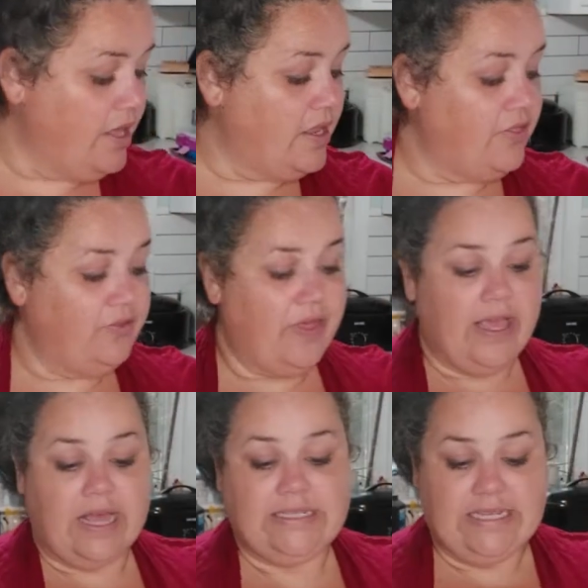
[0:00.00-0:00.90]
Another
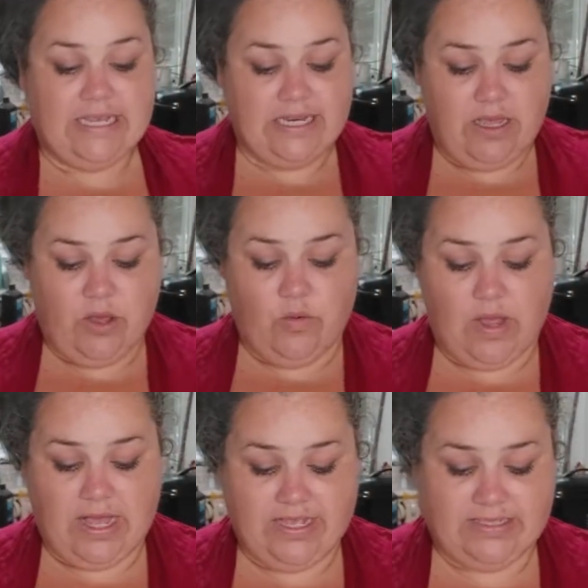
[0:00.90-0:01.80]
thing I did
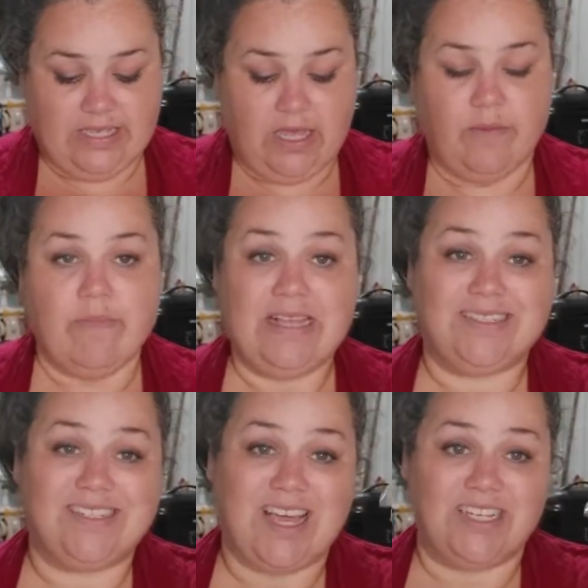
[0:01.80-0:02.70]
was
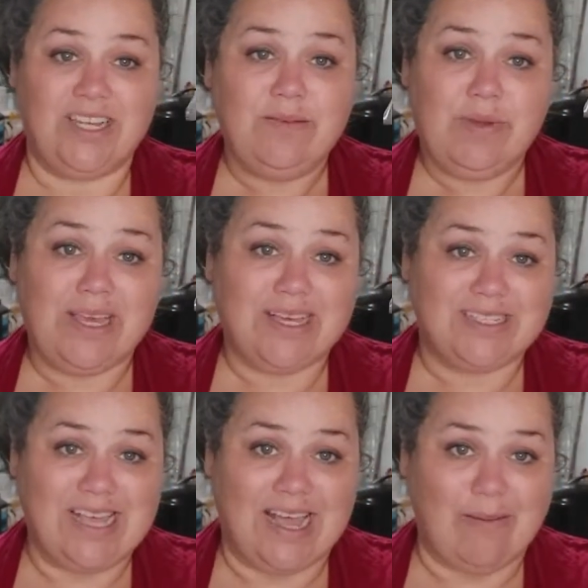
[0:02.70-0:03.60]
minced onion,
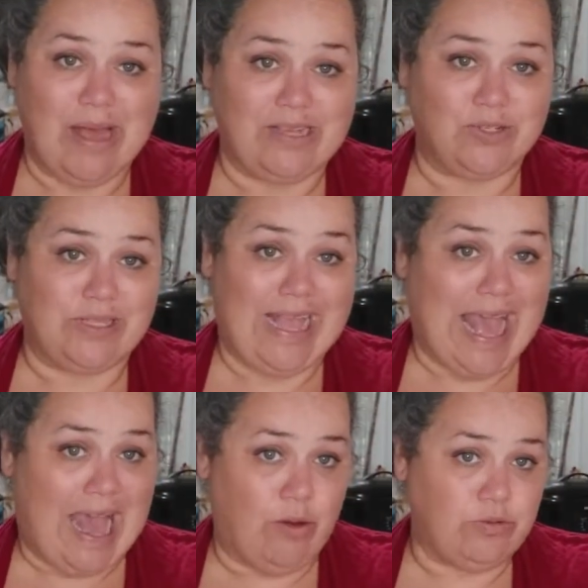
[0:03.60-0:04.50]
because I am actually
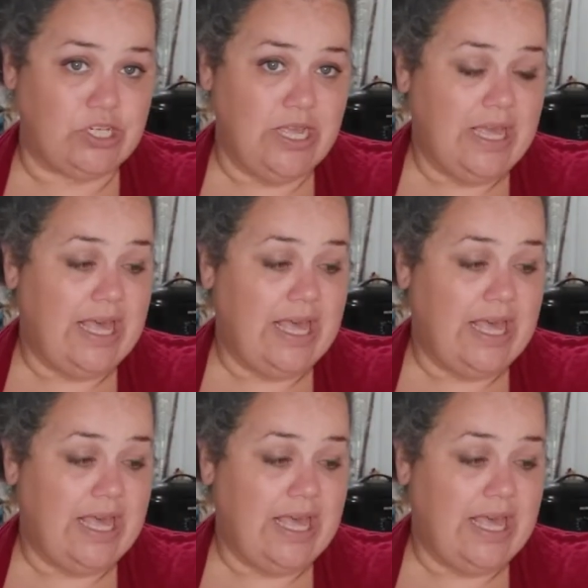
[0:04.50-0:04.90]
out,